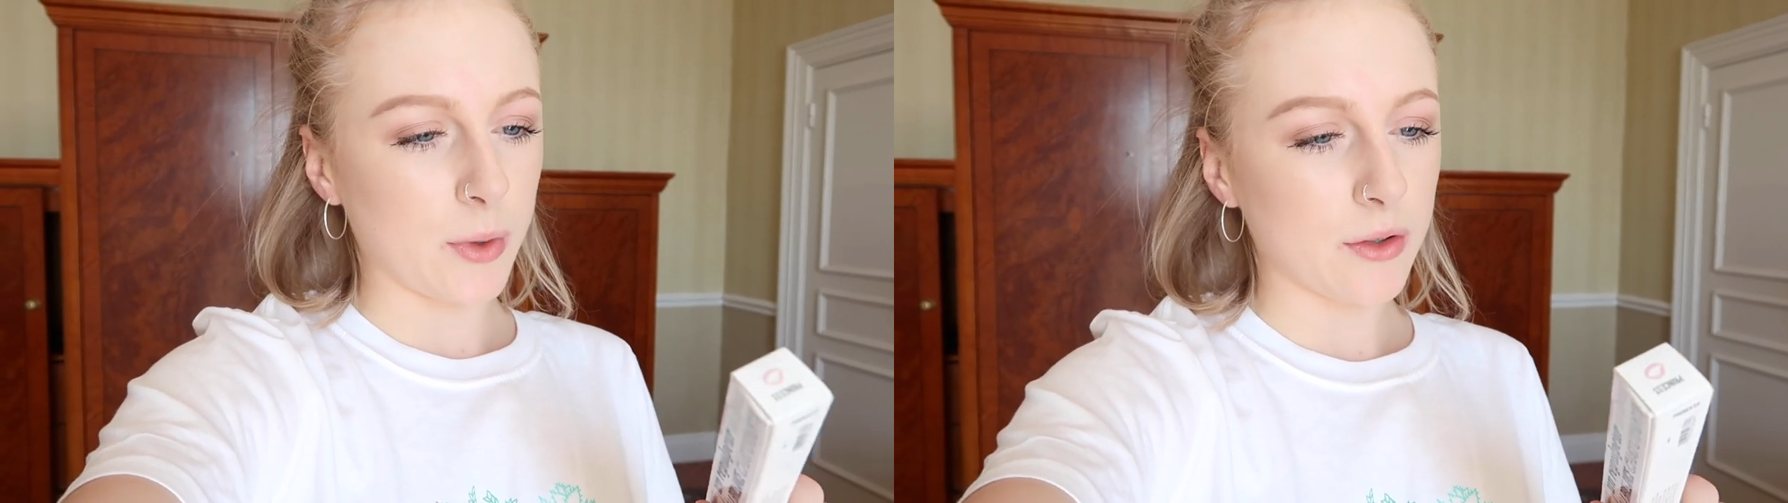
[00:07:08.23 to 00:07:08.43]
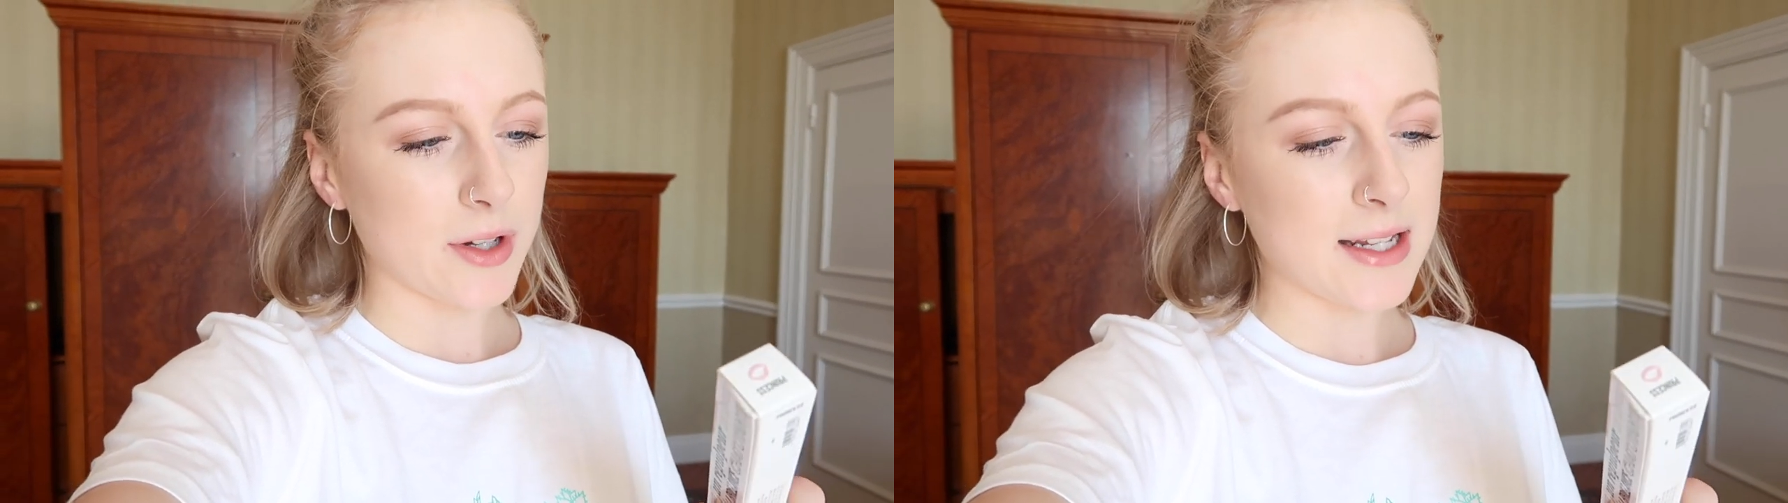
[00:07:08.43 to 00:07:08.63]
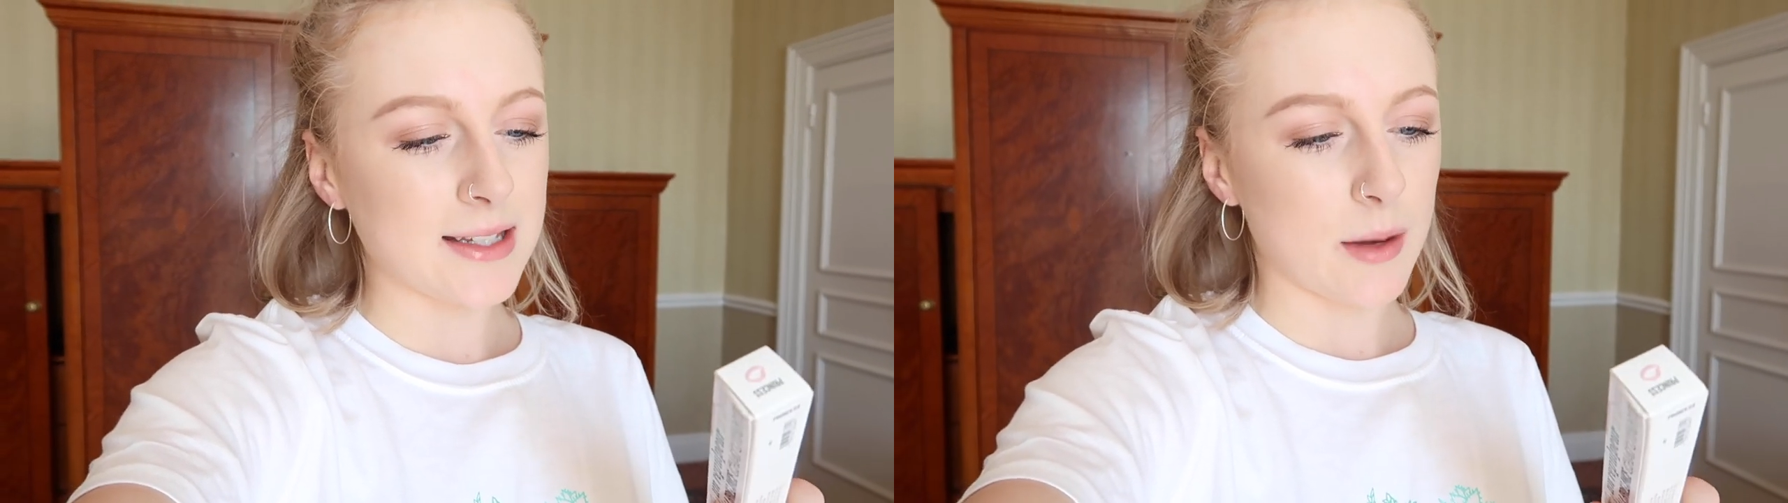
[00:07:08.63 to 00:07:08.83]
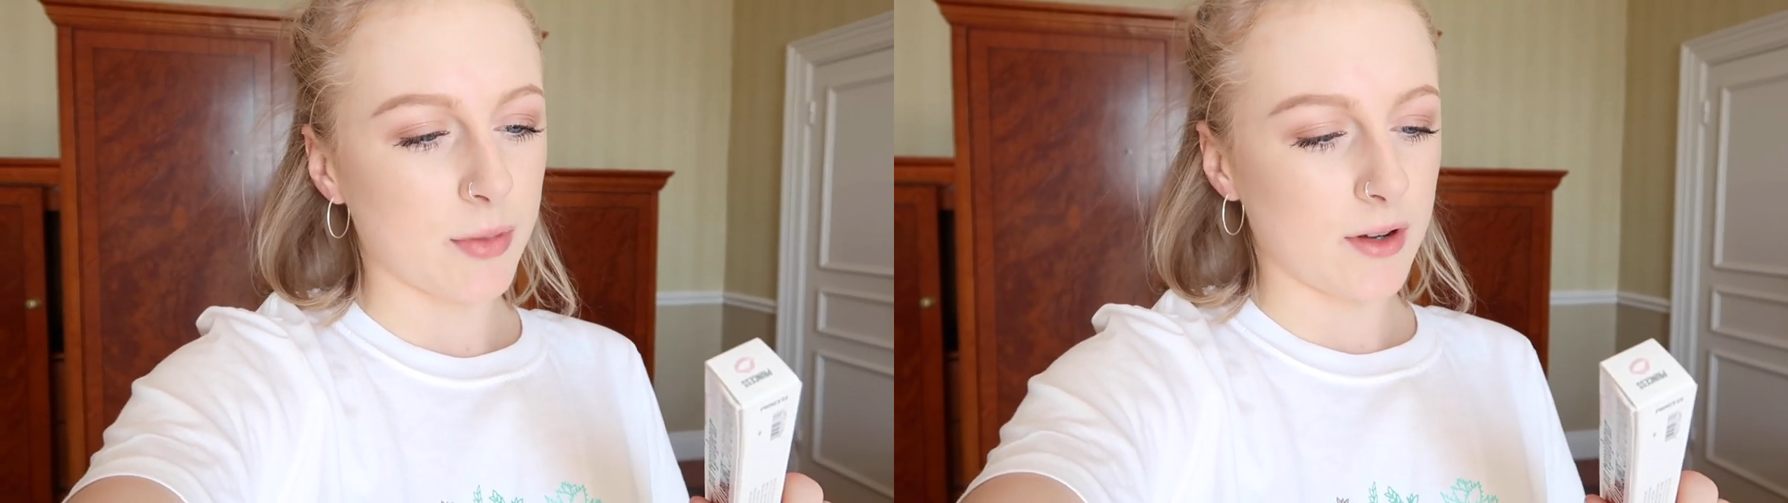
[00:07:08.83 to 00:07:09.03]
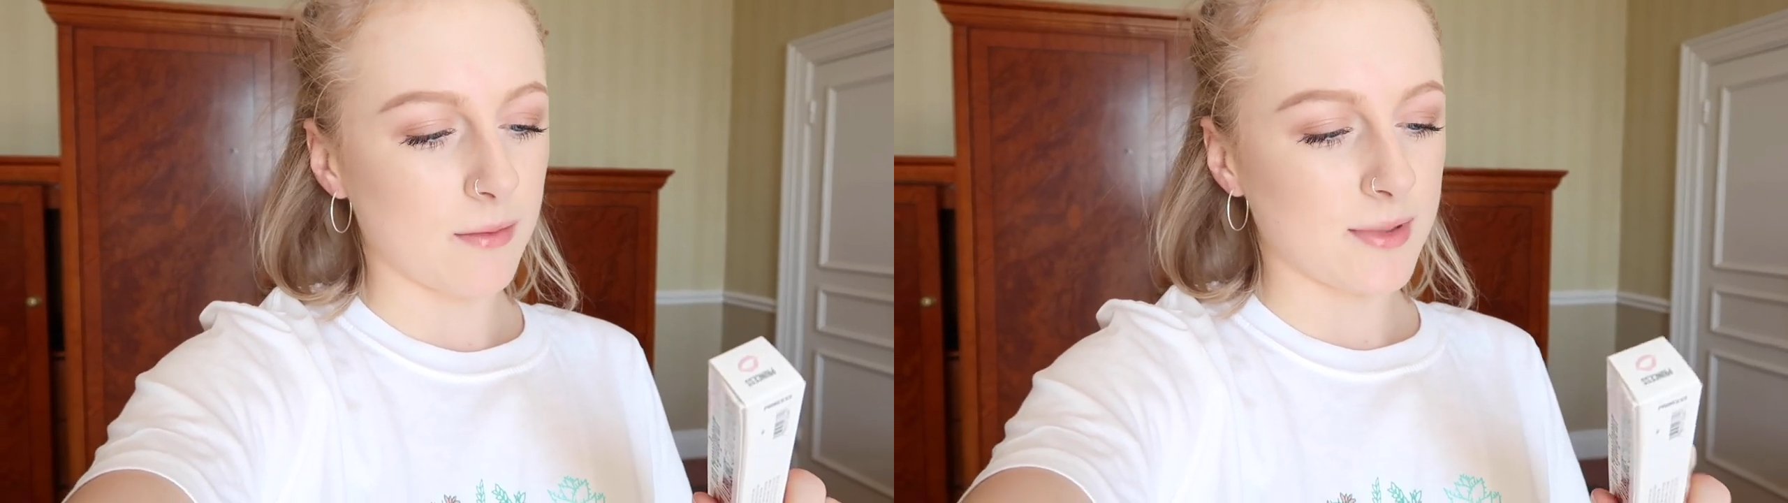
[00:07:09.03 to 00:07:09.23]
We got it in
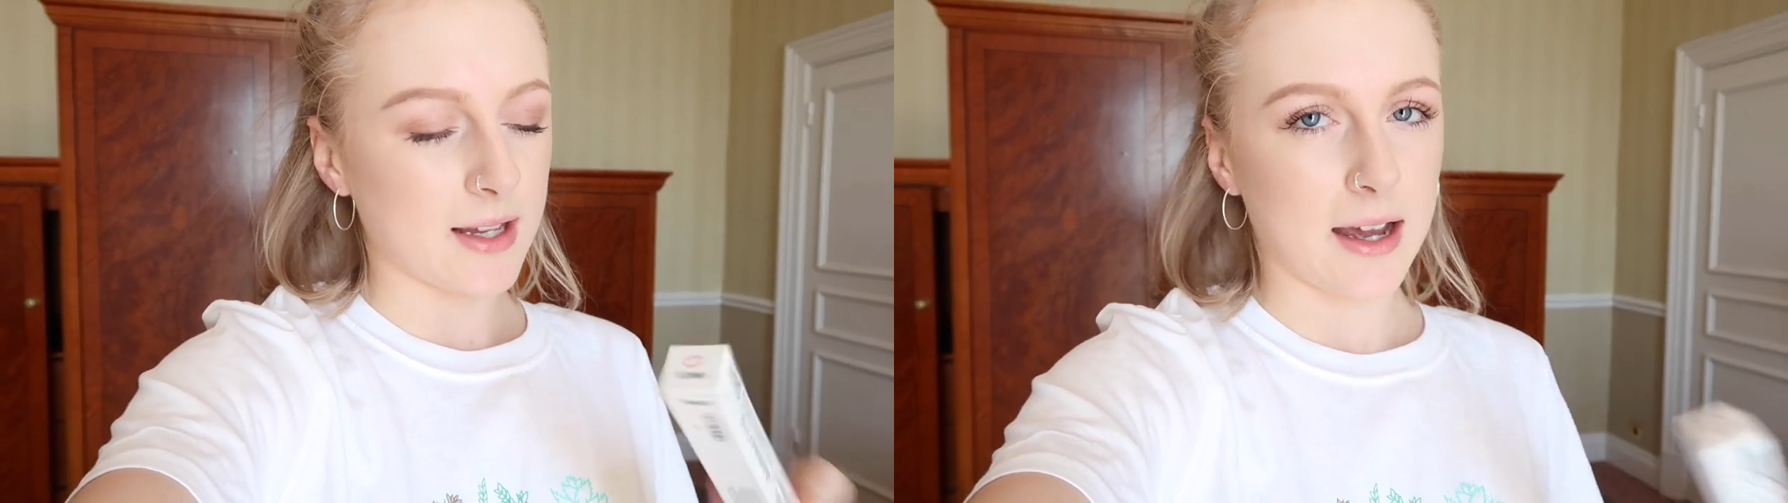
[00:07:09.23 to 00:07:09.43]
Debenhams,